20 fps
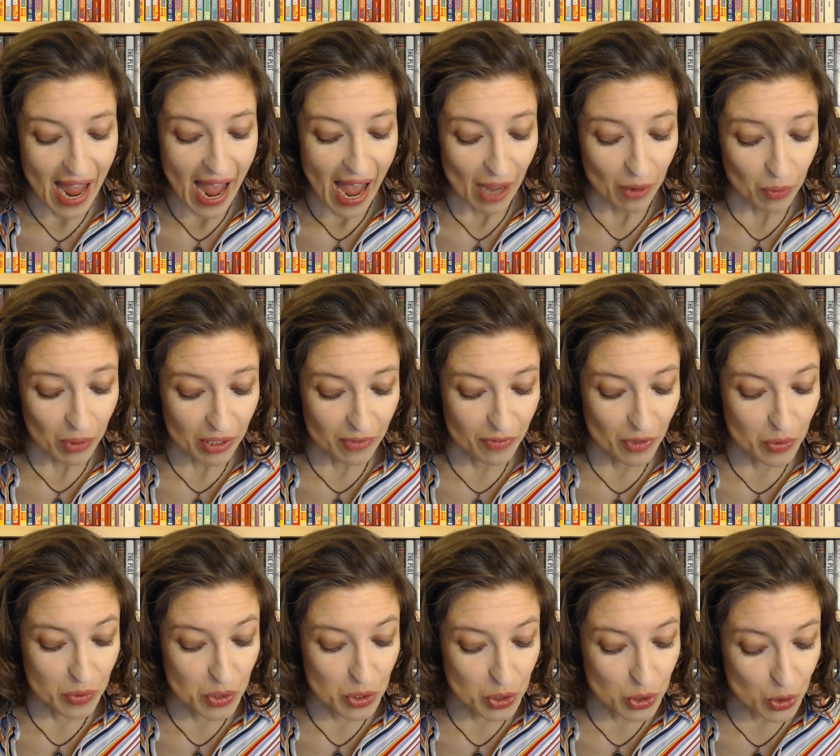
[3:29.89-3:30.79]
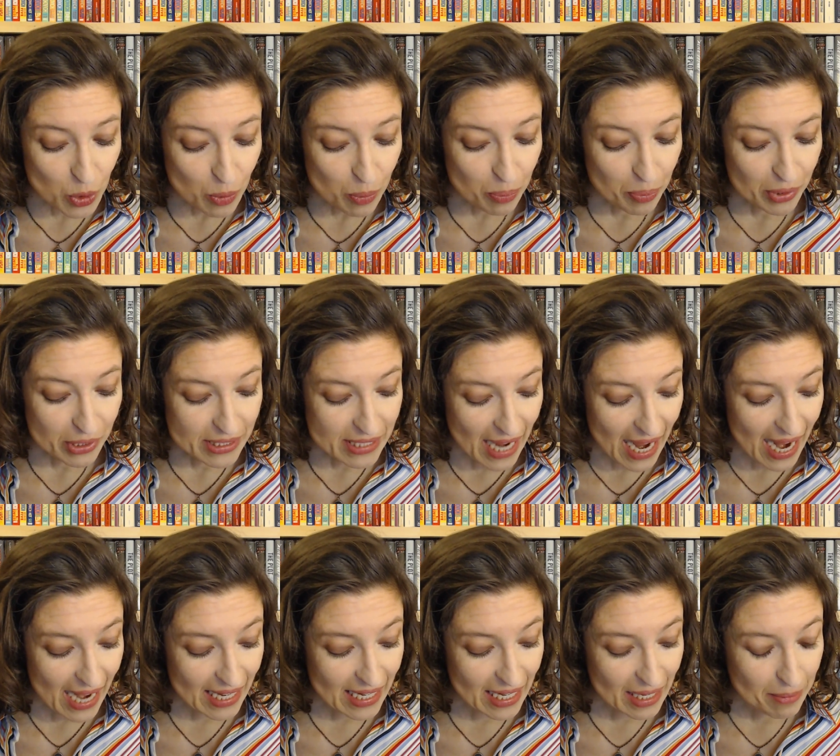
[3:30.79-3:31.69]
and one of those super
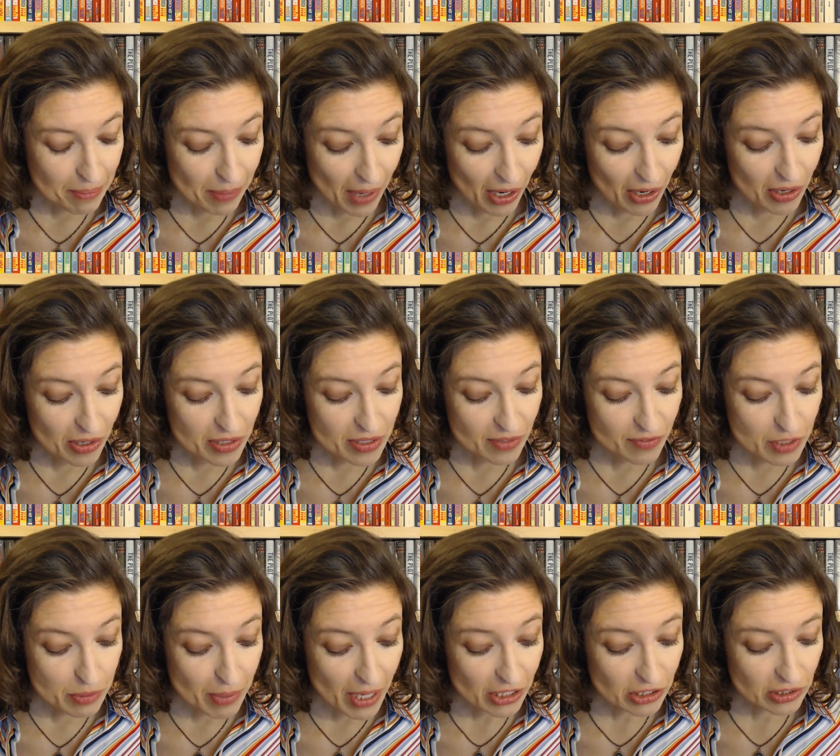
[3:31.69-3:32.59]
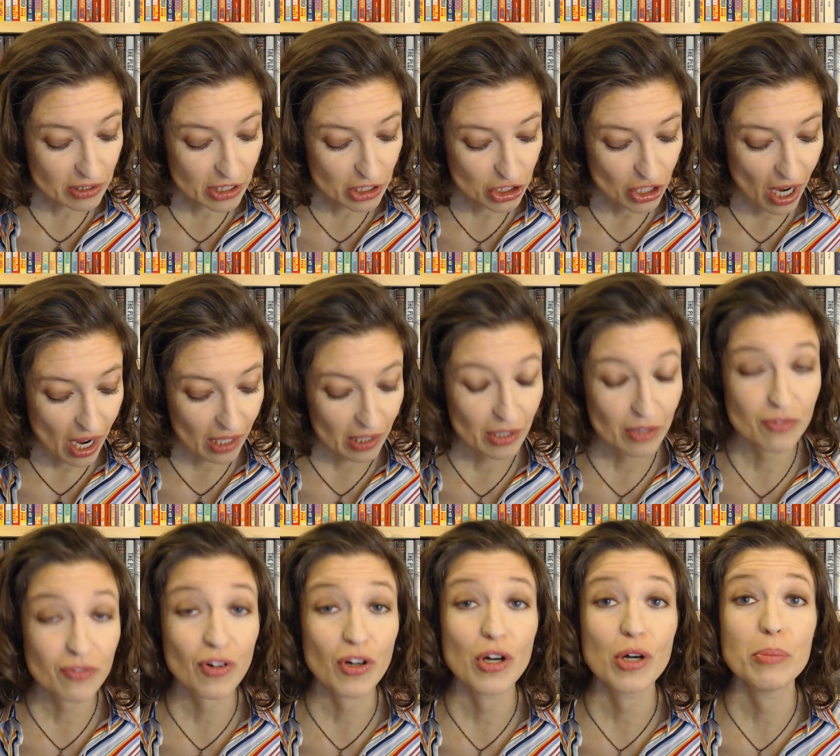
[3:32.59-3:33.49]
tiny bars of specialty chocolate
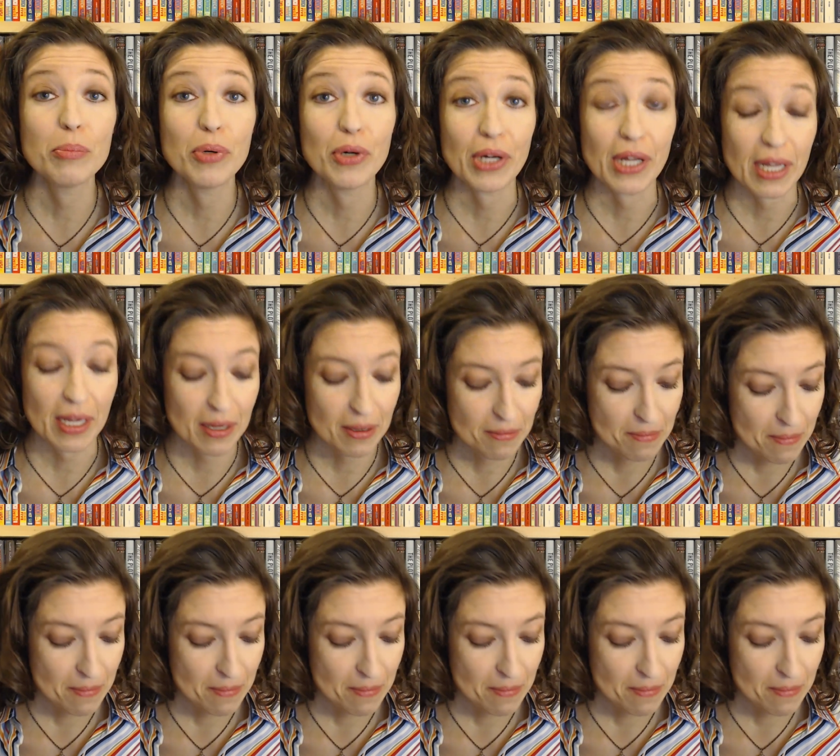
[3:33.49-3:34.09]
for her pudding.